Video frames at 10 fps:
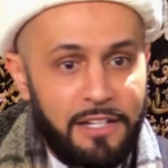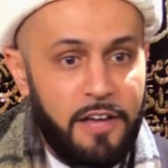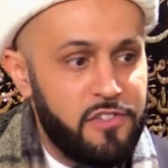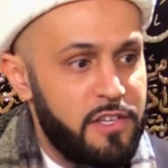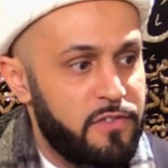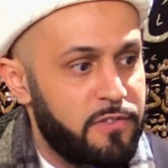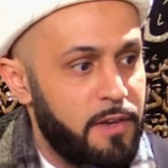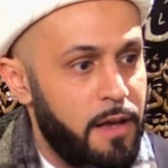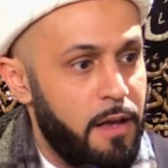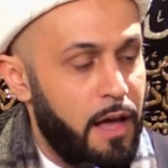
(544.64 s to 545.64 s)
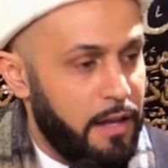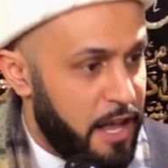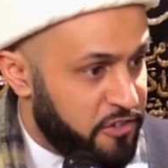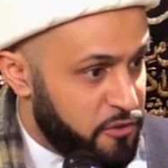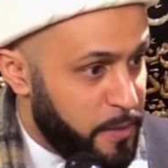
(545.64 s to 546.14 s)
He does this.
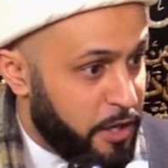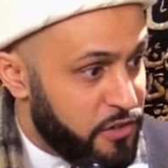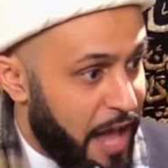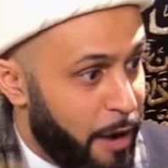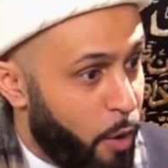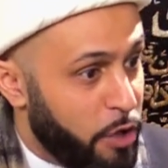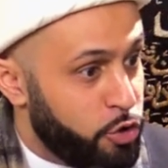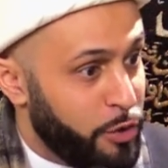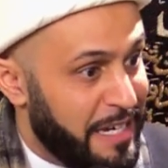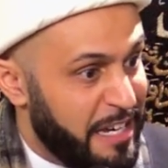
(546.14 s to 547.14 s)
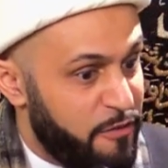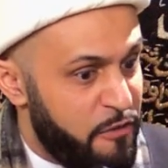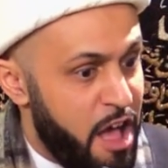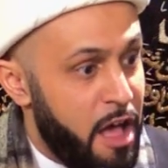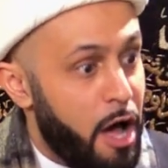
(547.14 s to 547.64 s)
Allah says, because I want to
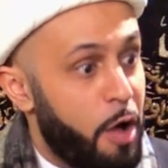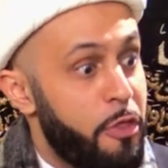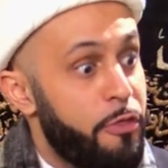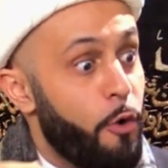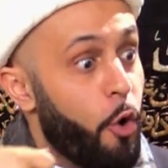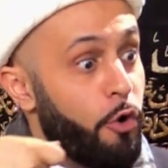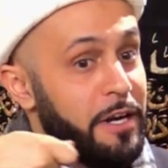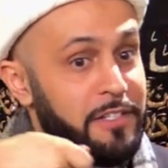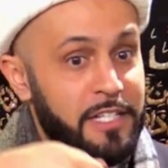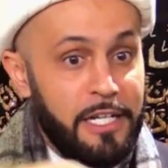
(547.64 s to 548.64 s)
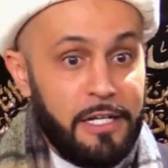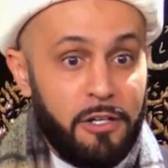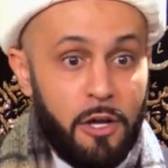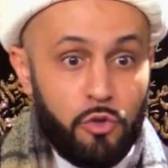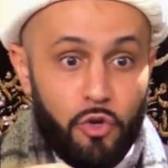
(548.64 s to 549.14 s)
give
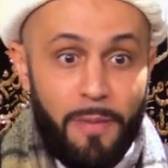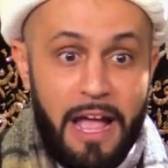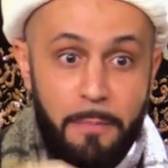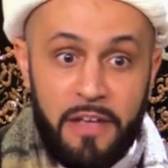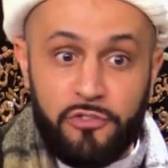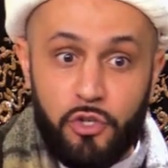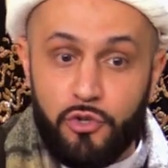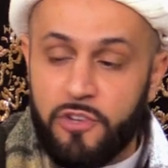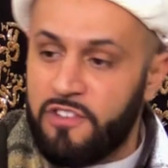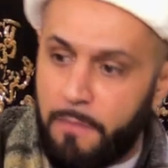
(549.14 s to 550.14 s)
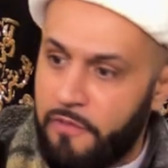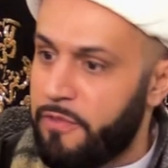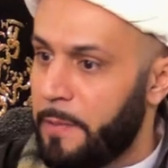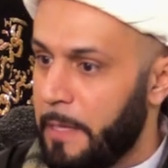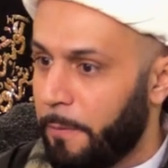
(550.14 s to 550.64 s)
authority to my messengers above
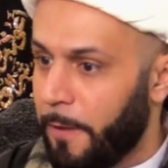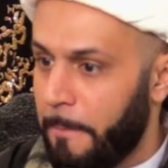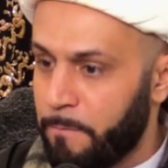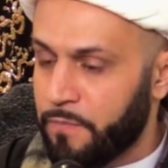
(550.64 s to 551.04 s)
the people.